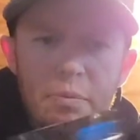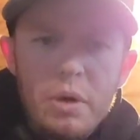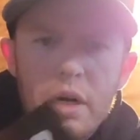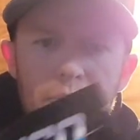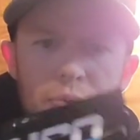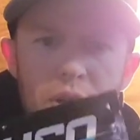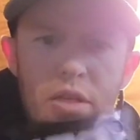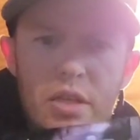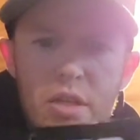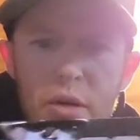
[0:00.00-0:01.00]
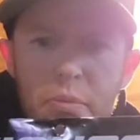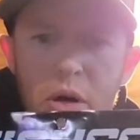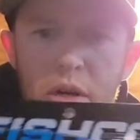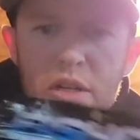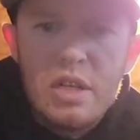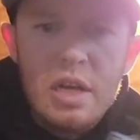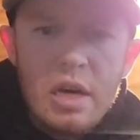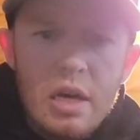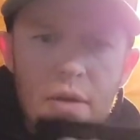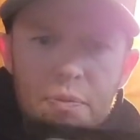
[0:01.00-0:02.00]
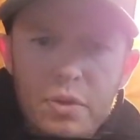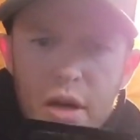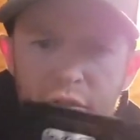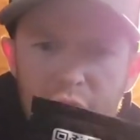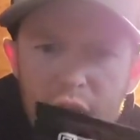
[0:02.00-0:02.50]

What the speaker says: But this is the money stick. I've